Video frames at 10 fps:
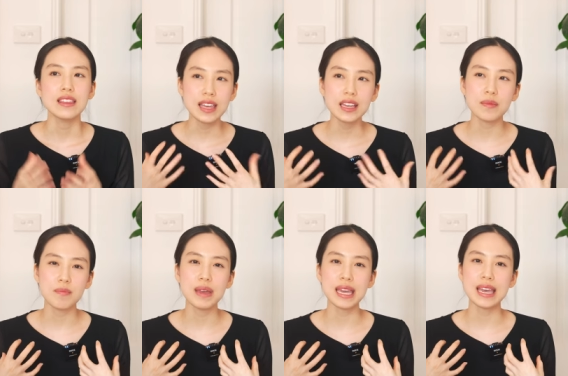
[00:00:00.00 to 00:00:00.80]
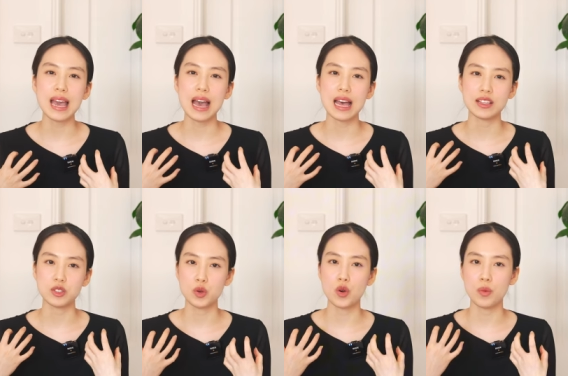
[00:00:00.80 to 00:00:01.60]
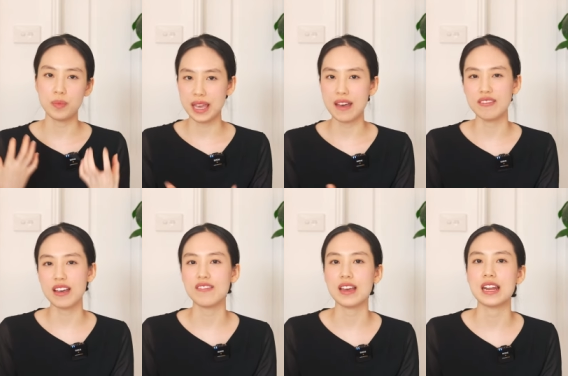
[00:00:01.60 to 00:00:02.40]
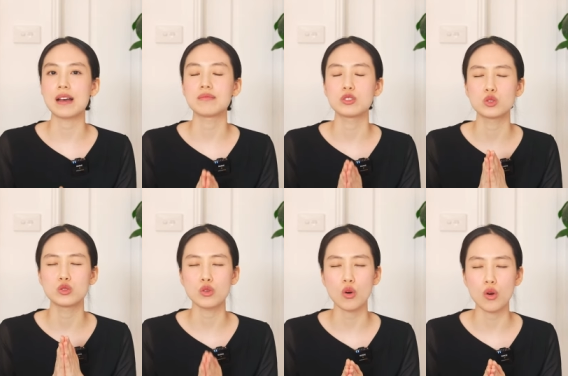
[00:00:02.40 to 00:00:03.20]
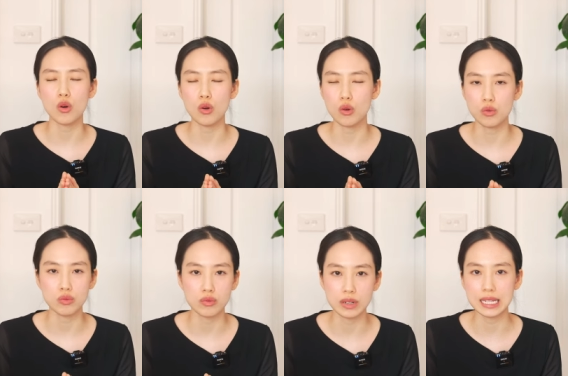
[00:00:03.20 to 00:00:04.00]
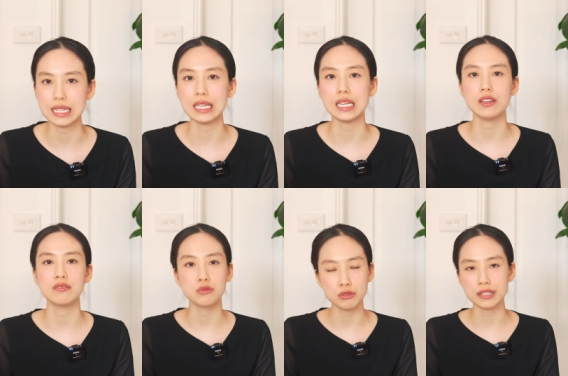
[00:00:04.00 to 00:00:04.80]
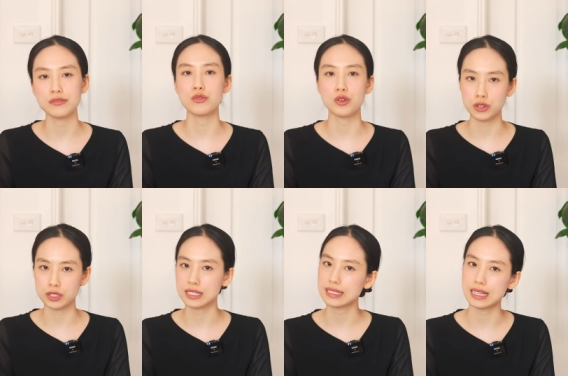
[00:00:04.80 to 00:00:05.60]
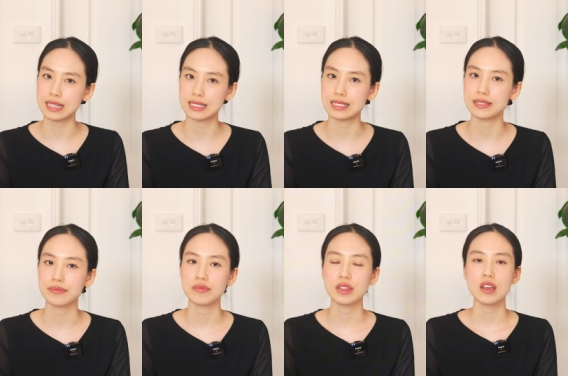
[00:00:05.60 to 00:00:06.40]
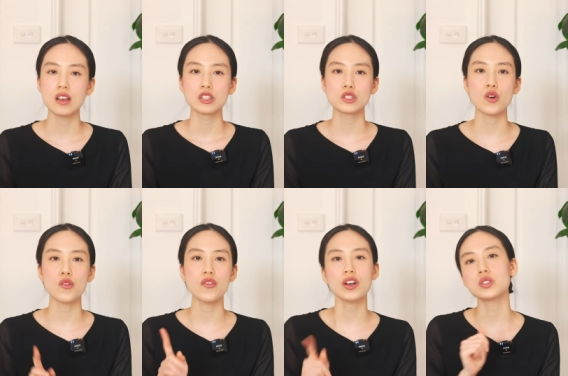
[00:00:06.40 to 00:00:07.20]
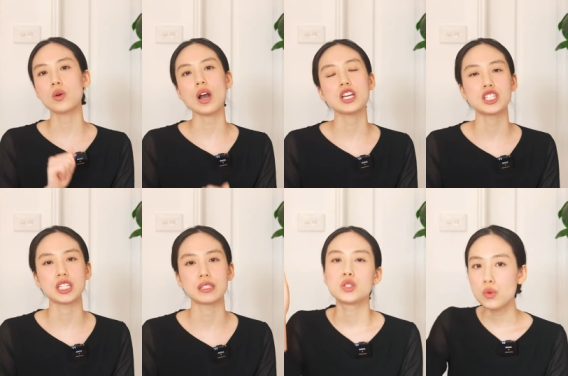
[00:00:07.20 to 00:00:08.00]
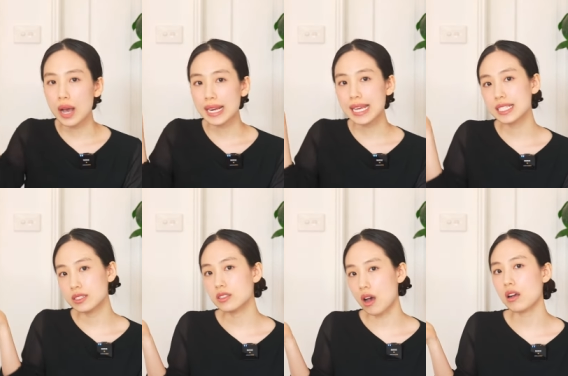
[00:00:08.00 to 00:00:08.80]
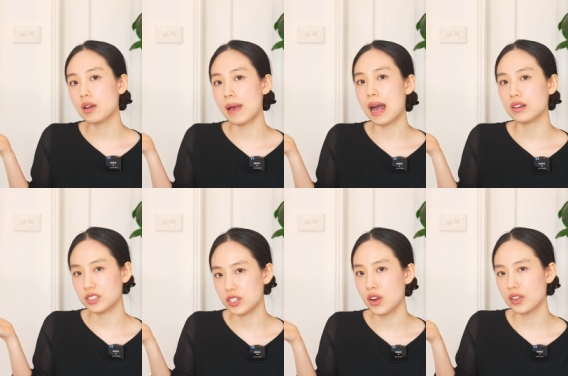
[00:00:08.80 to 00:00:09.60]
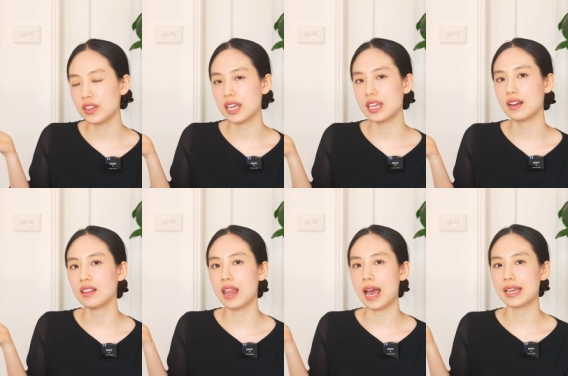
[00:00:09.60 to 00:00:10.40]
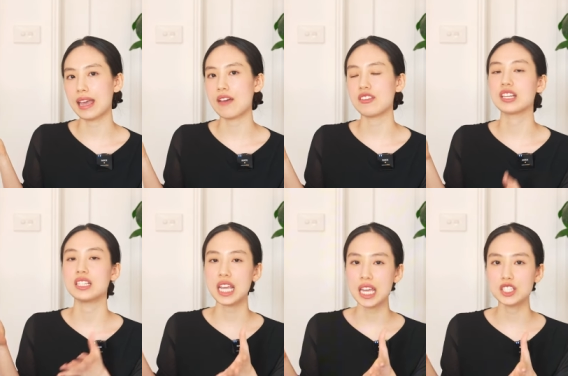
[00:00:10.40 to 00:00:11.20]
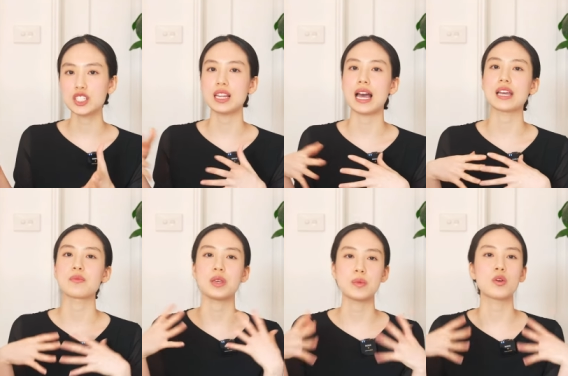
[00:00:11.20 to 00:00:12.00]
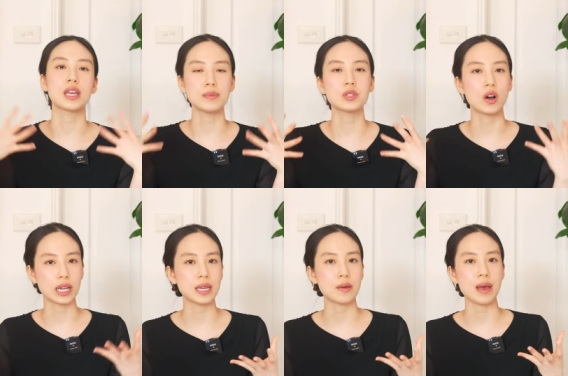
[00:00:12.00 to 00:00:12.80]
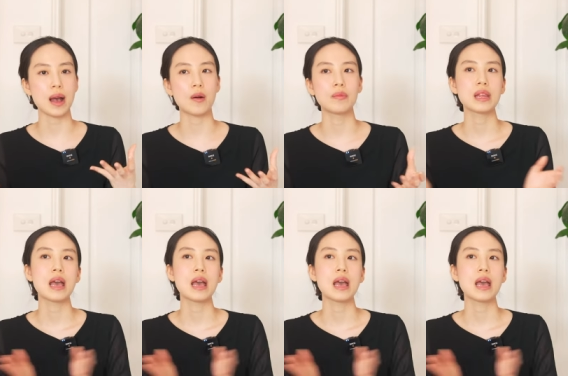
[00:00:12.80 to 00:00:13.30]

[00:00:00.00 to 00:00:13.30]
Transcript: think of me as your BFF and I'm so really rooting for your success. So first question, do I need to talk about a certain thing like having a niche like people keep talking about?